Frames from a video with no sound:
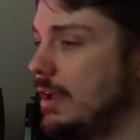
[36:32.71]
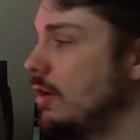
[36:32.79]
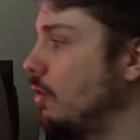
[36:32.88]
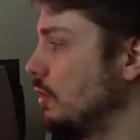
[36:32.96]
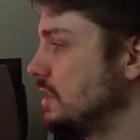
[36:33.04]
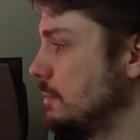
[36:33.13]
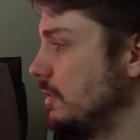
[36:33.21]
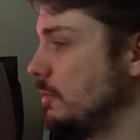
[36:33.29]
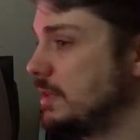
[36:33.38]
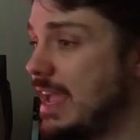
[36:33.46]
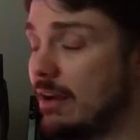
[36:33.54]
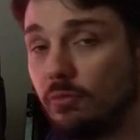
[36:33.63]
Or some of them
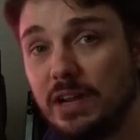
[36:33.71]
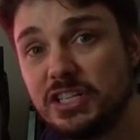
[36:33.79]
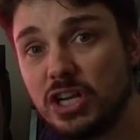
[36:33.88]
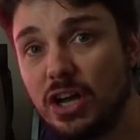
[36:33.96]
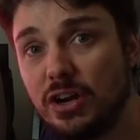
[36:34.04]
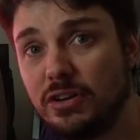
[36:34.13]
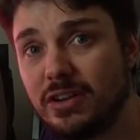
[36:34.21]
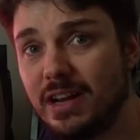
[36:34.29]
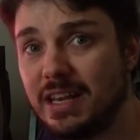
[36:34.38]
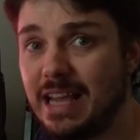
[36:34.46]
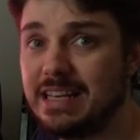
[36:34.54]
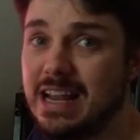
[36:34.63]
can't reach 100. They're at
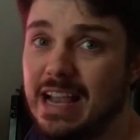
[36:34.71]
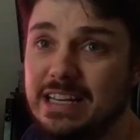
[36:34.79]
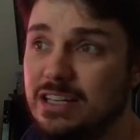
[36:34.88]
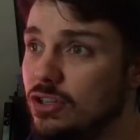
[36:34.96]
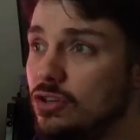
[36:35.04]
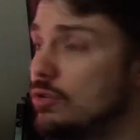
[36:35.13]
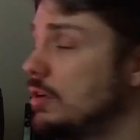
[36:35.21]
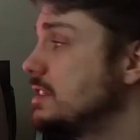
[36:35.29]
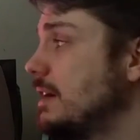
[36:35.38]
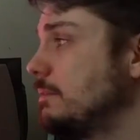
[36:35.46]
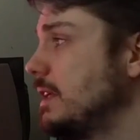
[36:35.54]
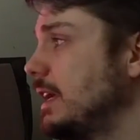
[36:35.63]
like 92 or
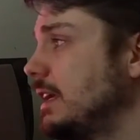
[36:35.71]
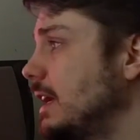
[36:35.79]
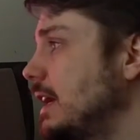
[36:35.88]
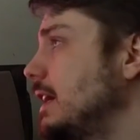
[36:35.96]
something.